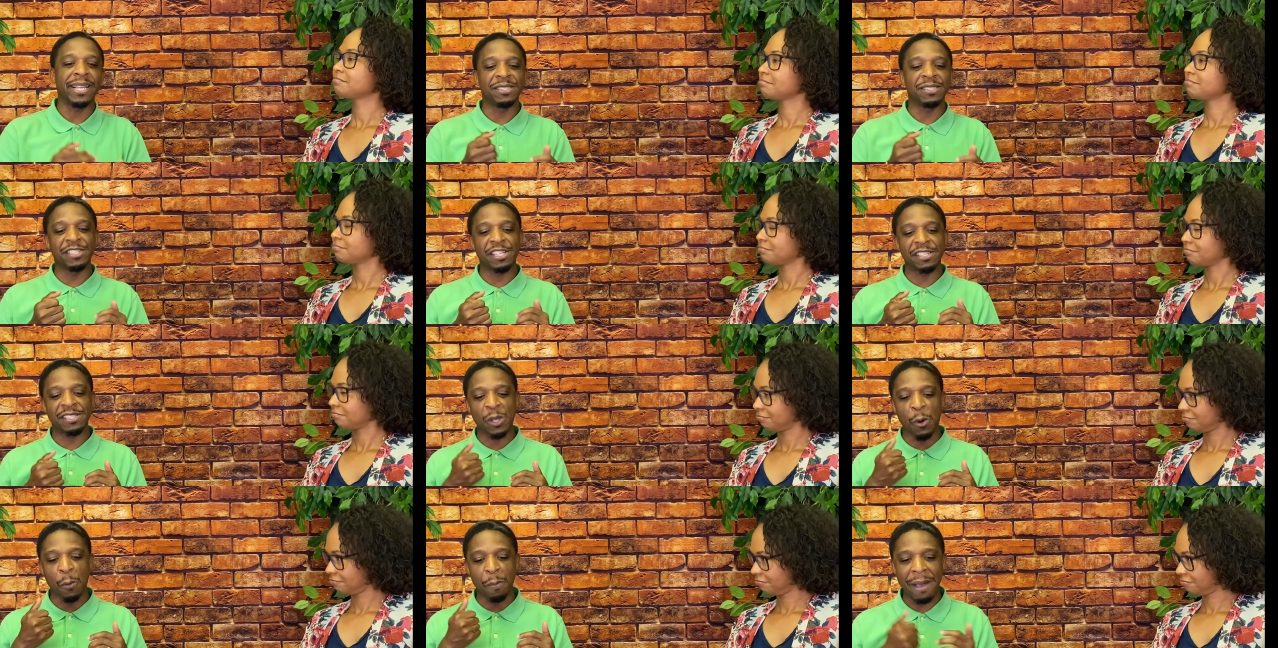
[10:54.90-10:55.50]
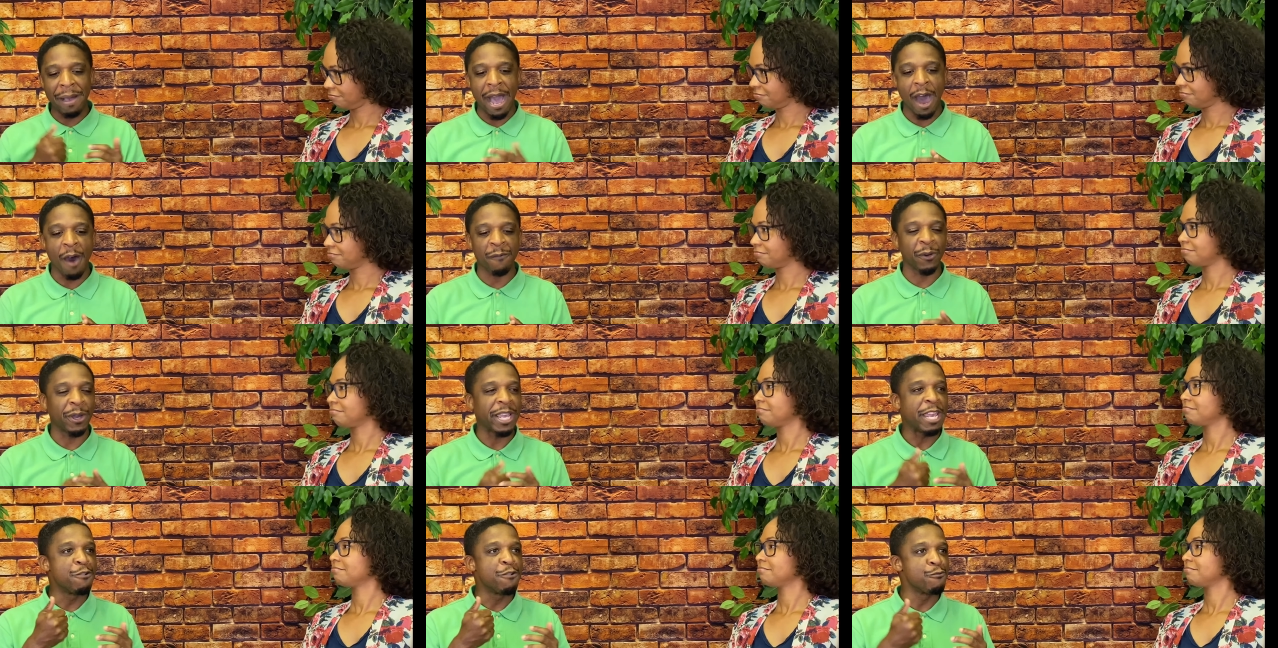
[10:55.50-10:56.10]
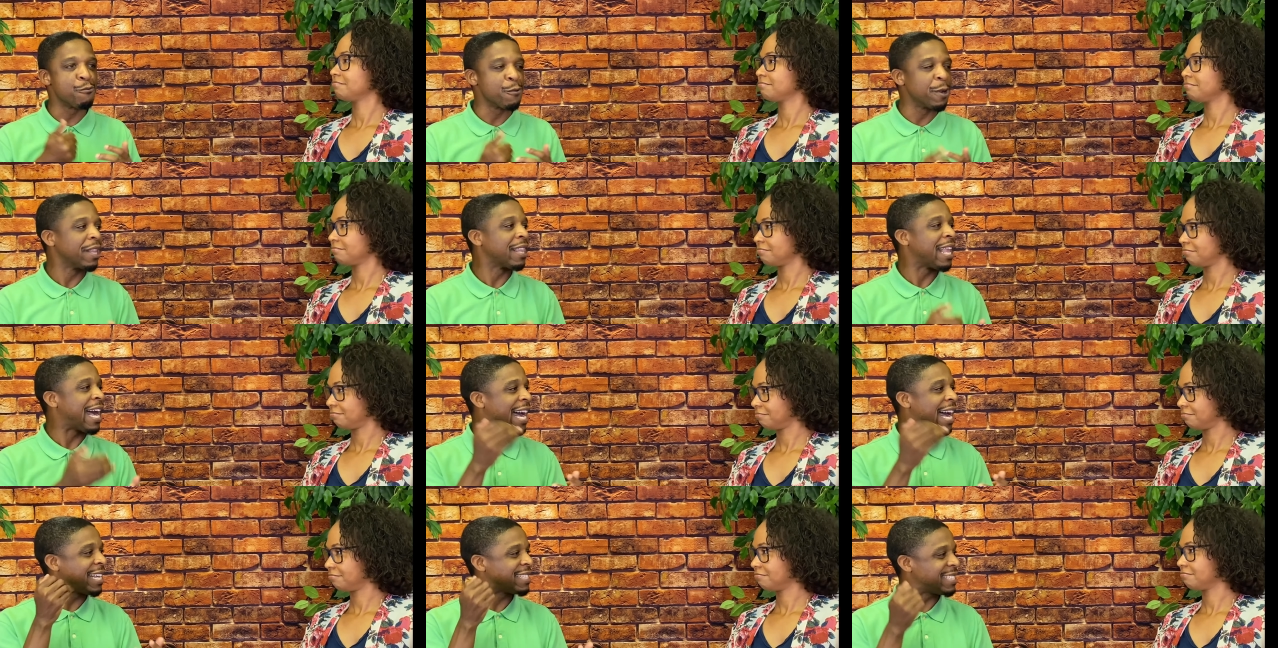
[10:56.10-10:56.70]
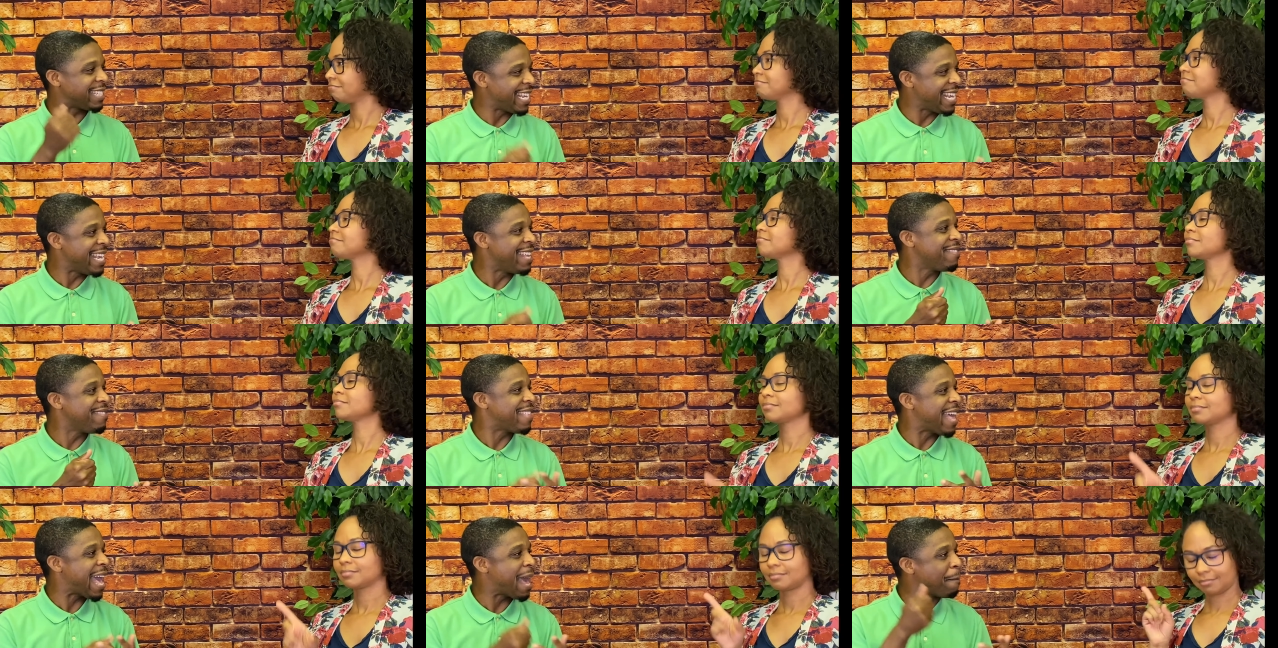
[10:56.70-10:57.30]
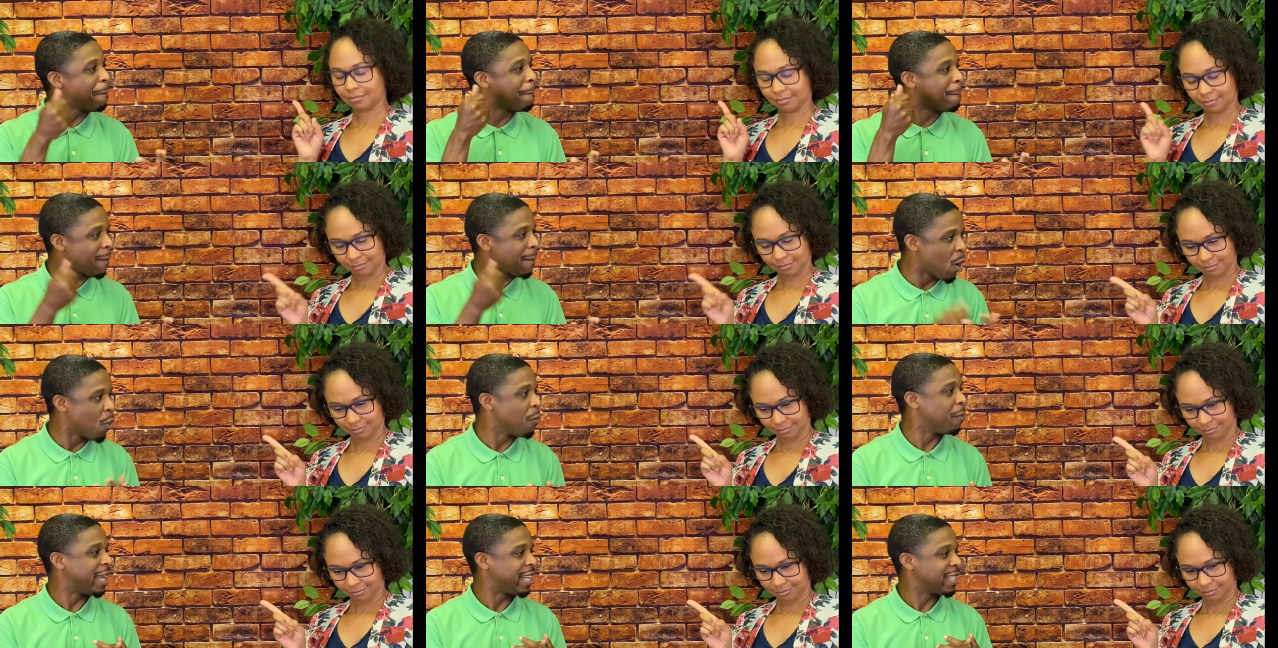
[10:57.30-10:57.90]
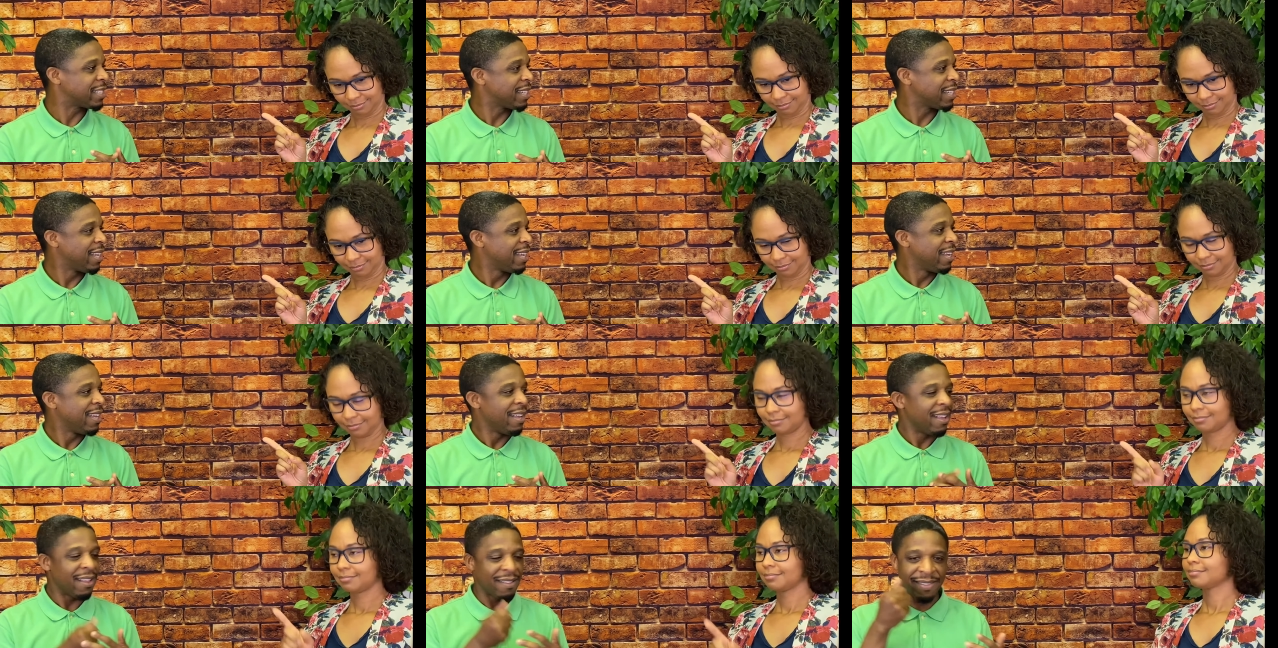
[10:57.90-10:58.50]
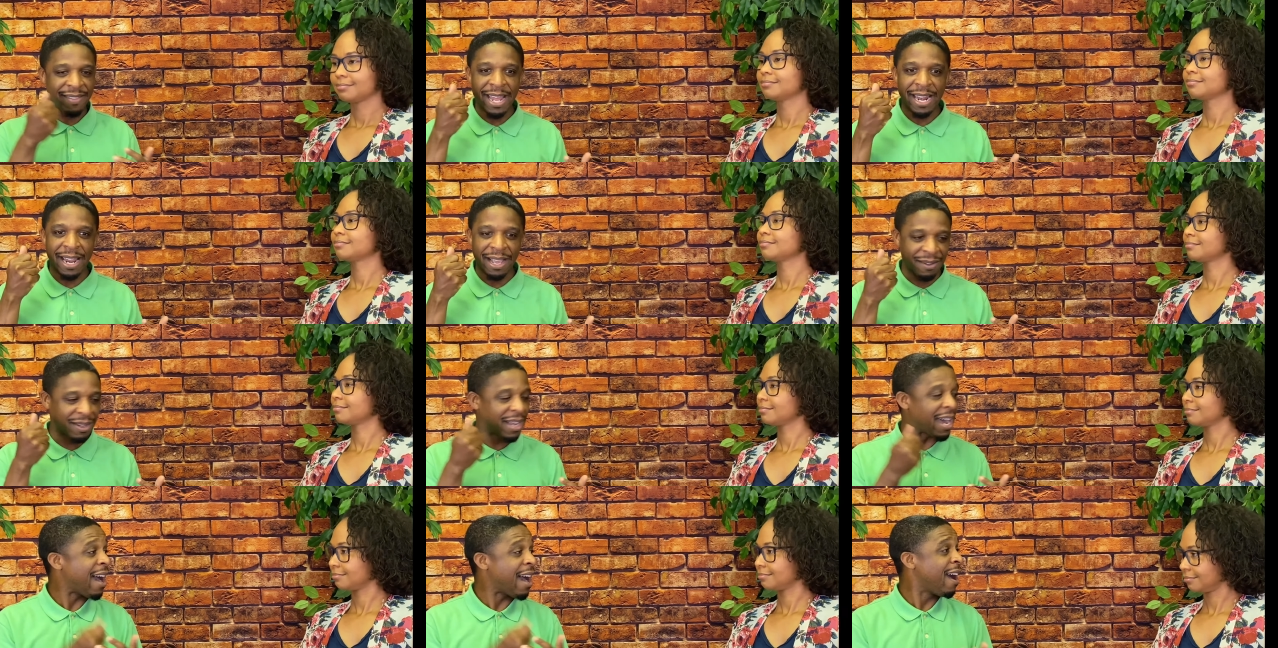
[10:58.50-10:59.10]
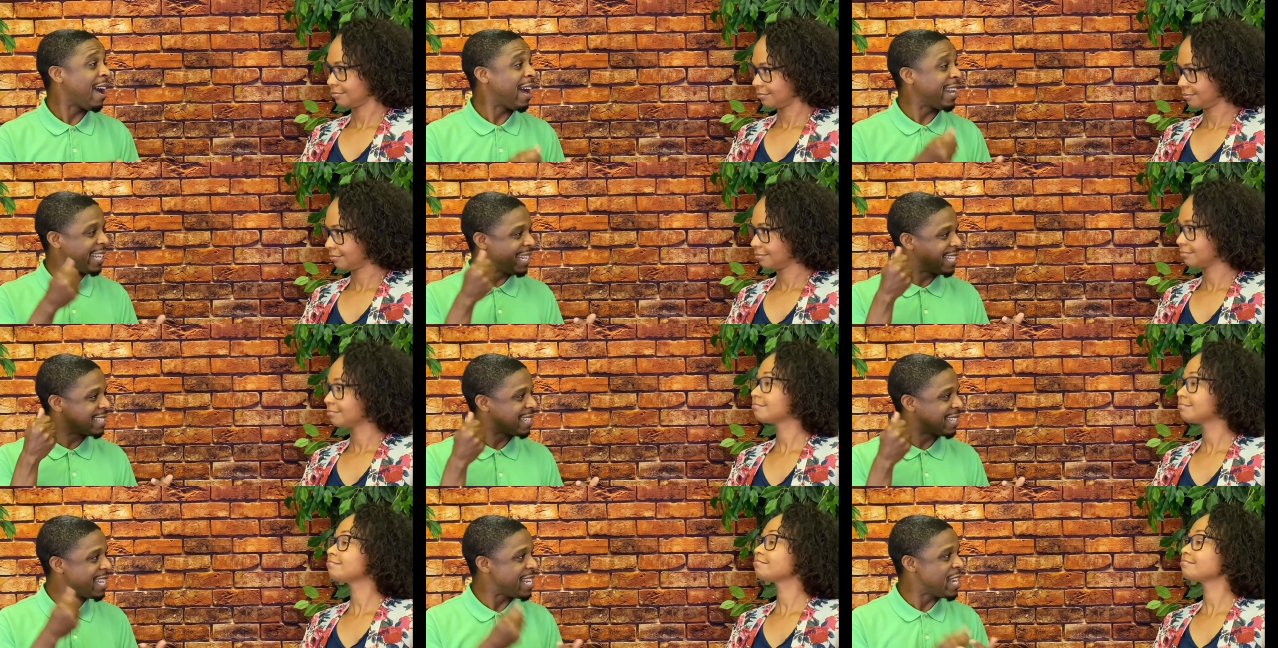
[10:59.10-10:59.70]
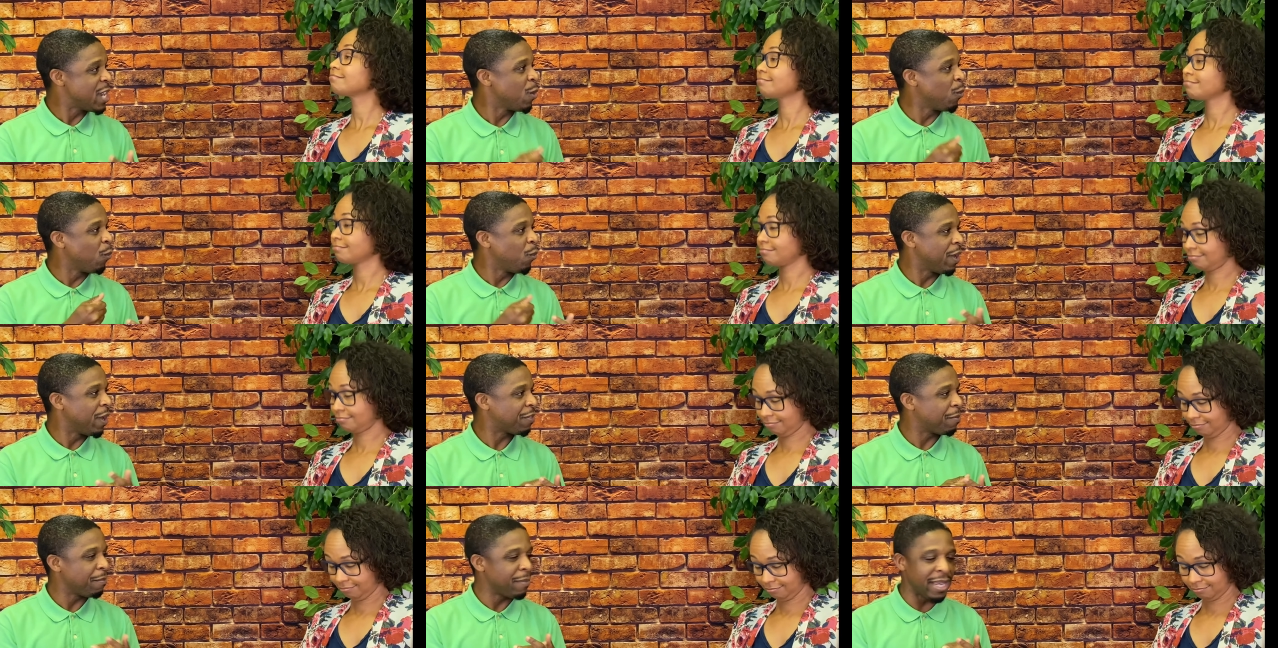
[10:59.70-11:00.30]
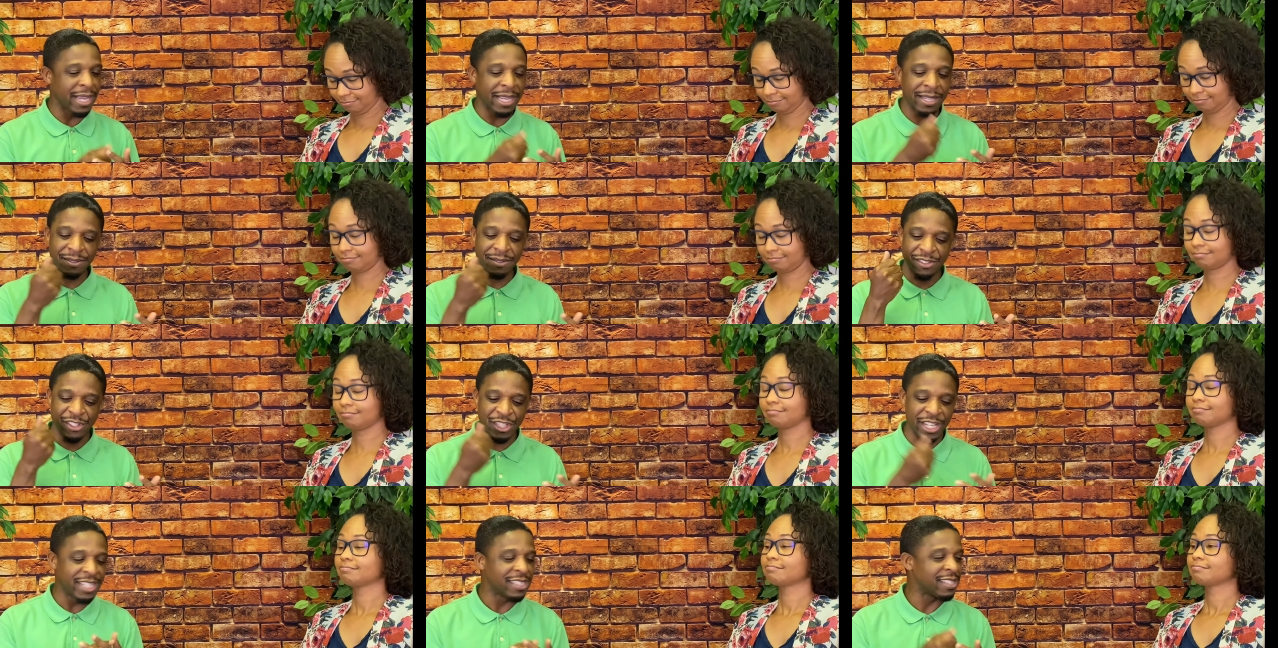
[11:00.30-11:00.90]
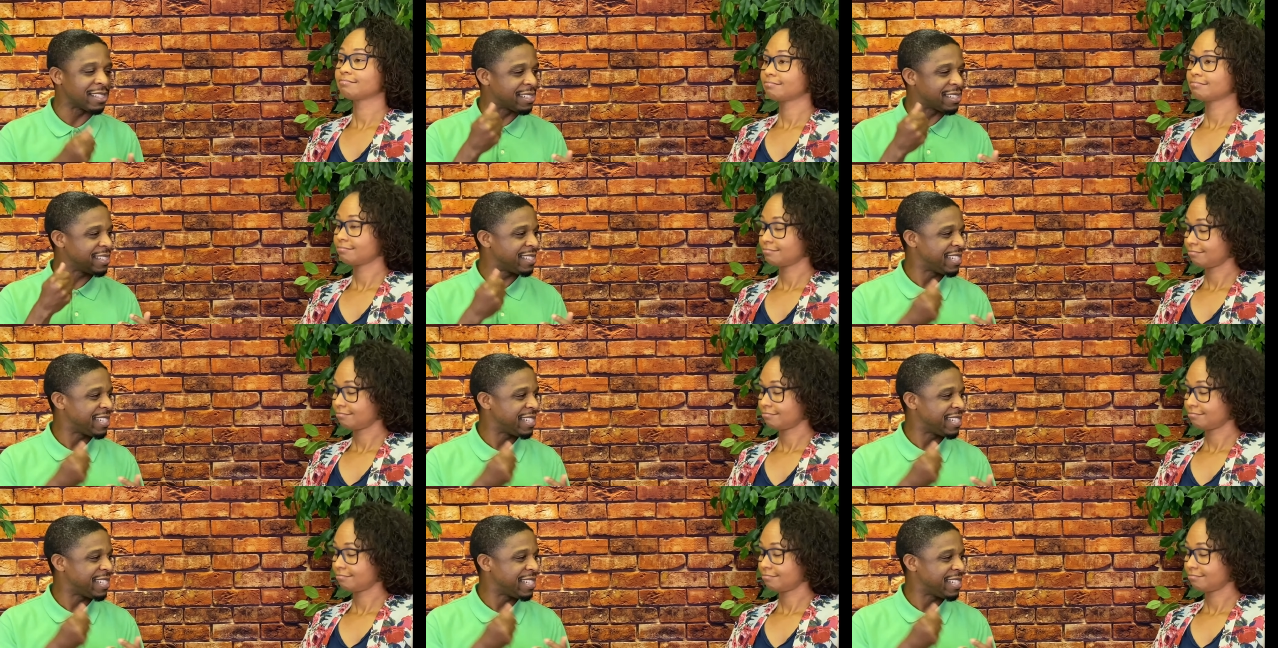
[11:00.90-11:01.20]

Speaker 1: is just so powerful. He realized in that moment that God is here with me. Mm -hmm. Jesus is